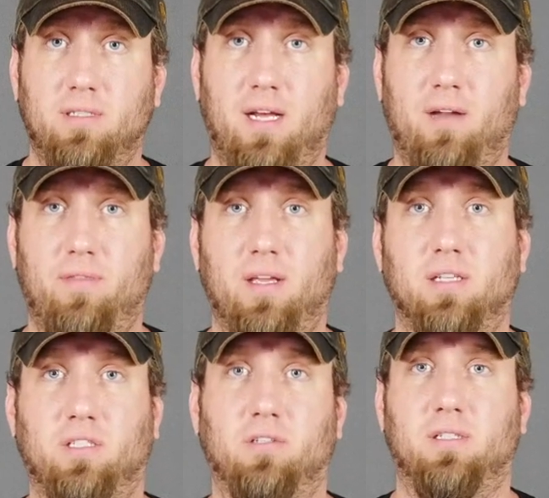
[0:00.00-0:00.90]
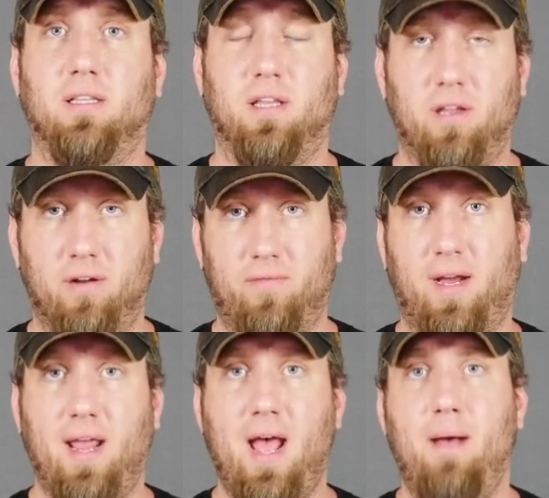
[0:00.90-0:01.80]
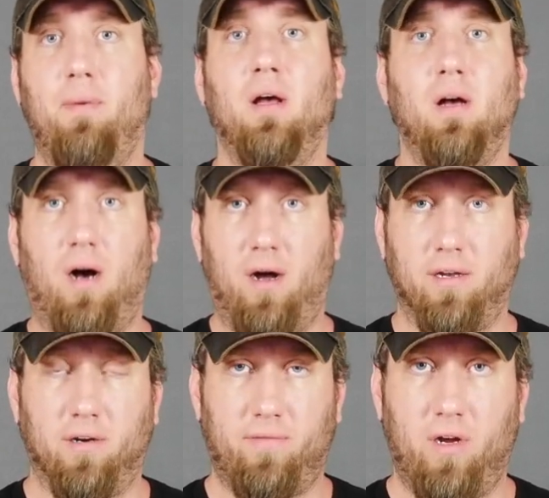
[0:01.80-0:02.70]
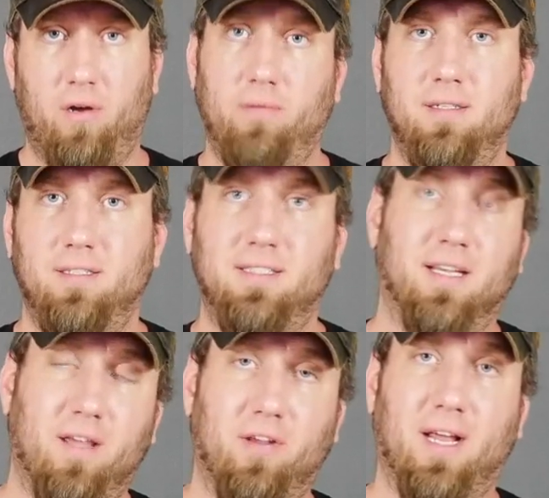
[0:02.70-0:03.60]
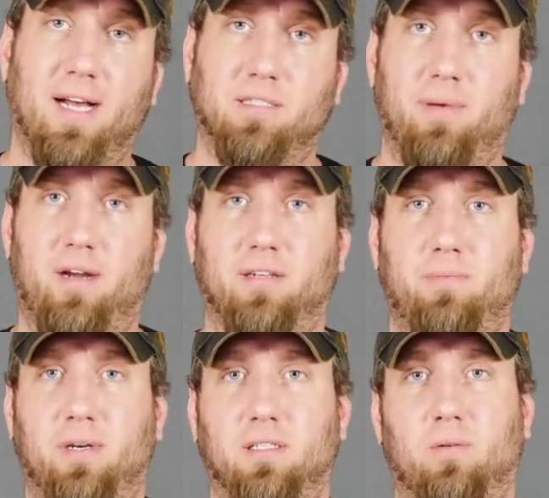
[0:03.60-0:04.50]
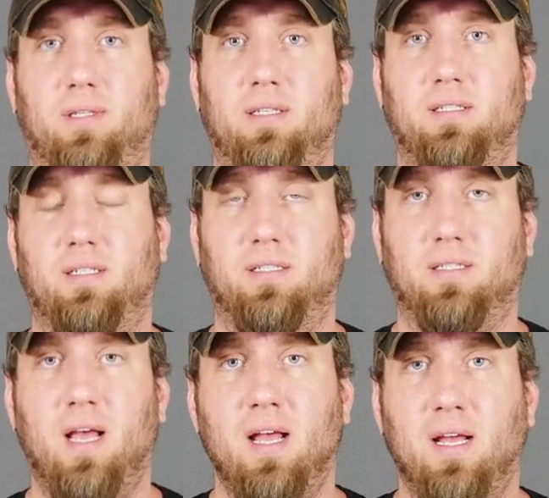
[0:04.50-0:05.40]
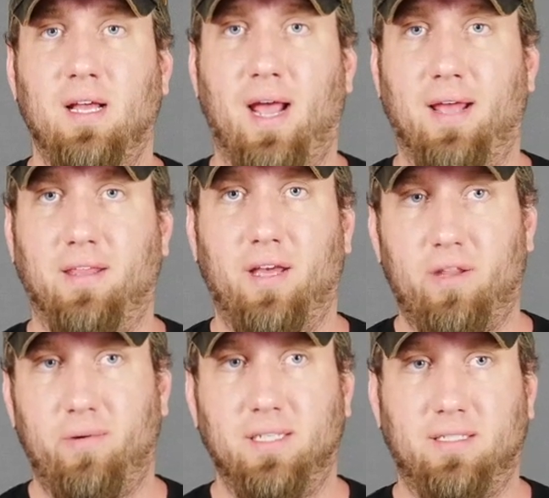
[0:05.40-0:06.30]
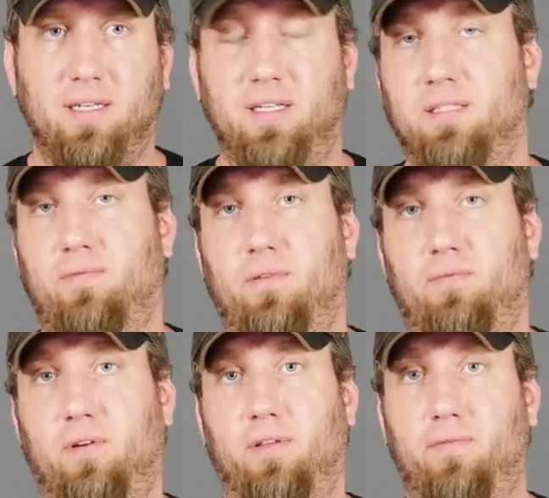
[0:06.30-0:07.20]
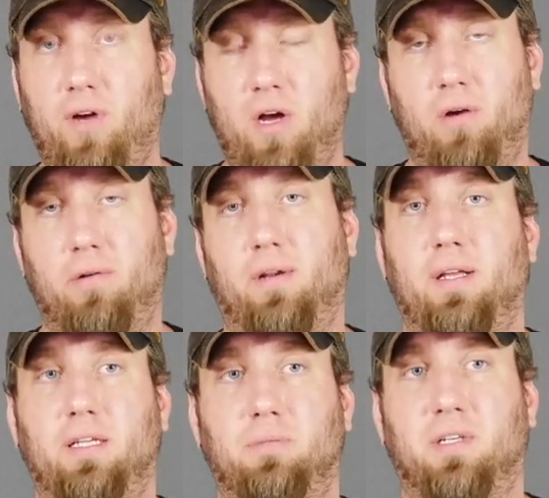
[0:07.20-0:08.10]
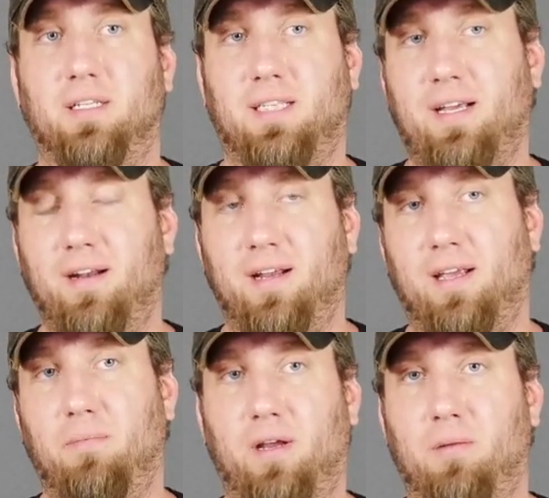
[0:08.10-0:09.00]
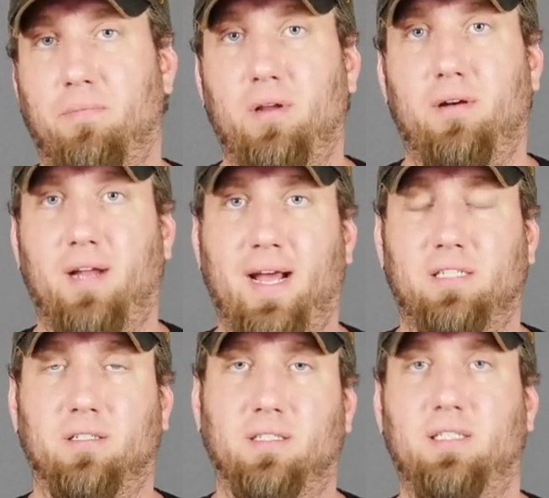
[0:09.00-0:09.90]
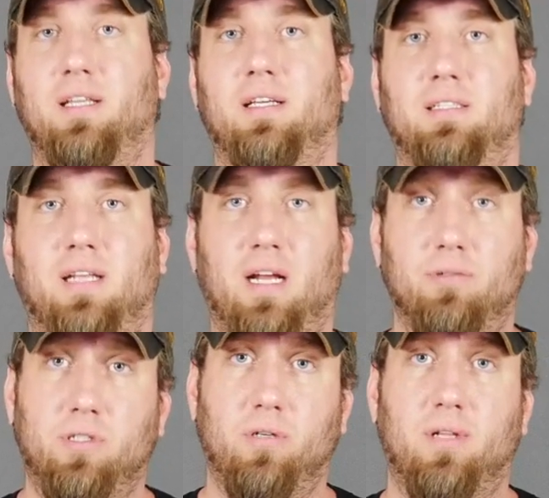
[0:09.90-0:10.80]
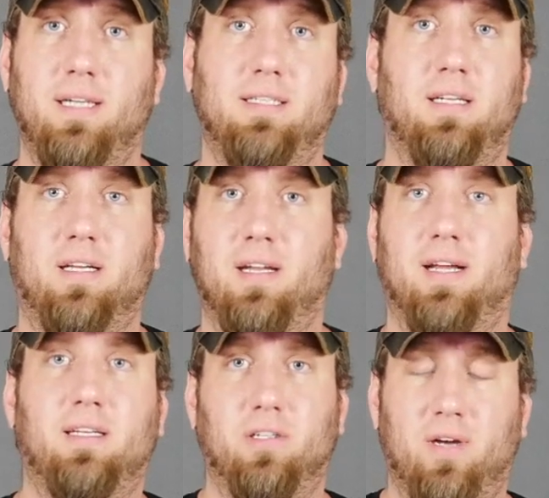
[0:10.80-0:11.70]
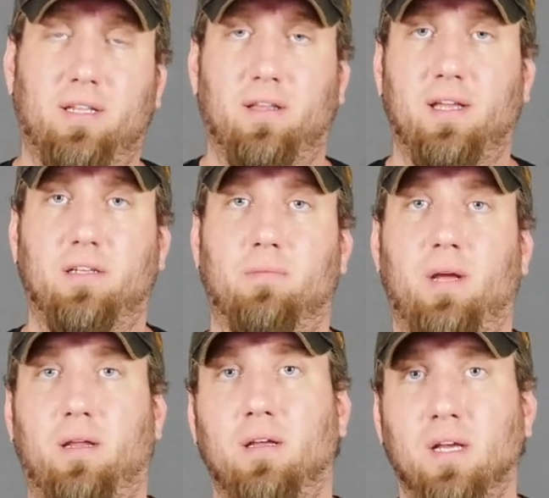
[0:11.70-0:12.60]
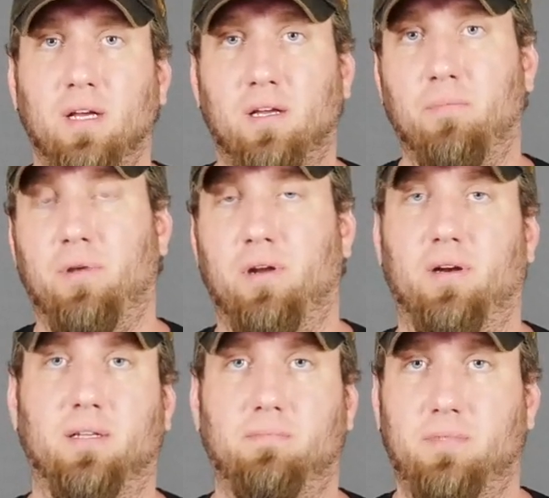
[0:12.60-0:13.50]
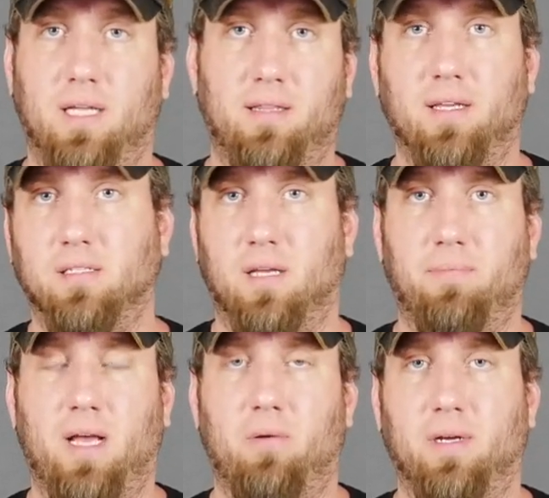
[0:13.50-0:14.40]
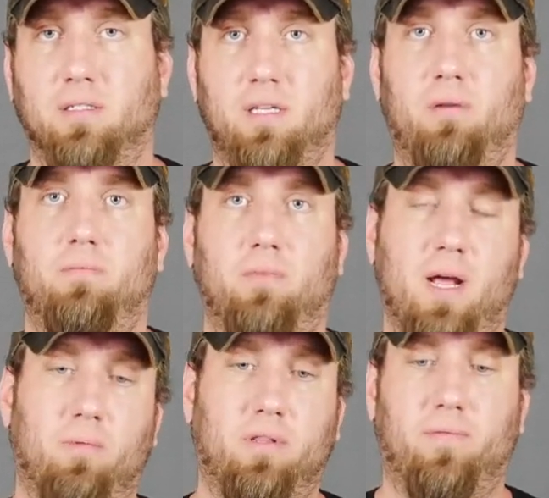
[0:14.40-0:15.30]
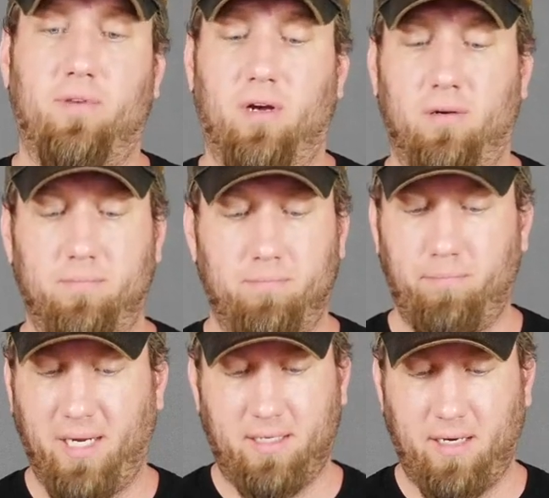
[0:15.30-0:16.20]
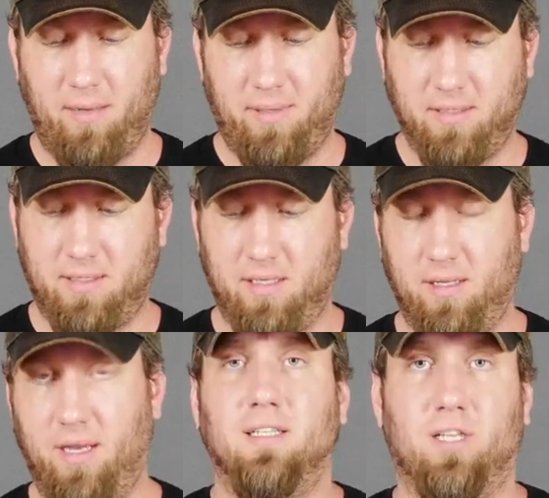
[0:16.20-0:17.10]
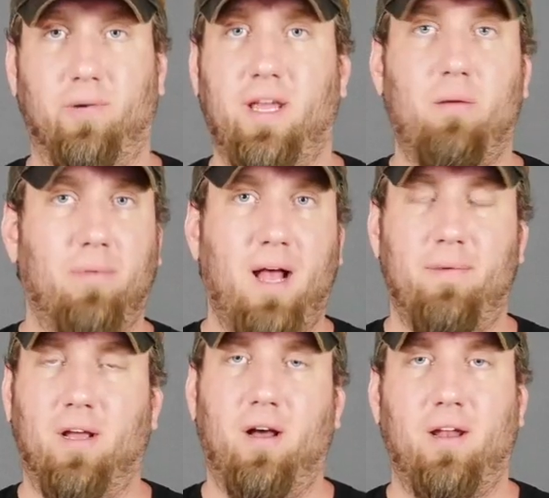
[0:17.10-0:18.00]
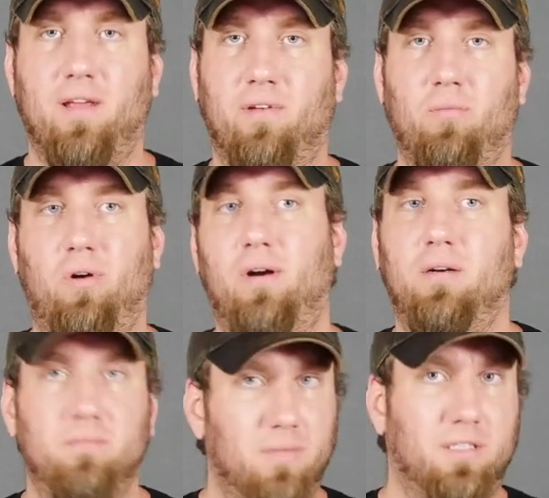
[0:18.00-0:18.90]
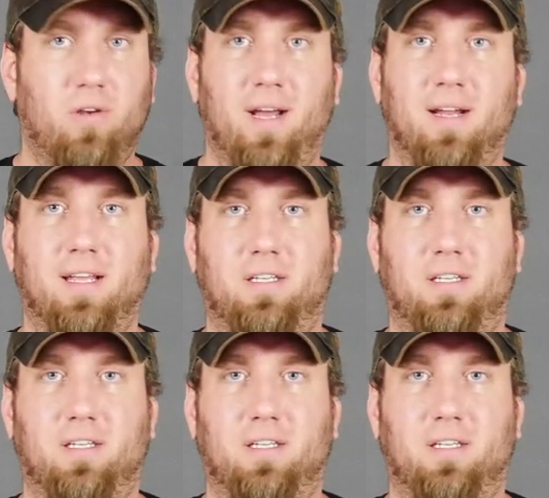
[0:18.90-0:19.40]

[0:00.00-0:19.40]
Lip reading: side of things, using the Unifi app on your phone to give you guys a better experience of what this is. And the other reason is for the phone is because I couldn't get my computer to actually see this, and I was too lazy to connect it directly into my computer to set things up that way. So ran with the phone, picked it up instantly. So without blabbing on even more, let's go ahead and get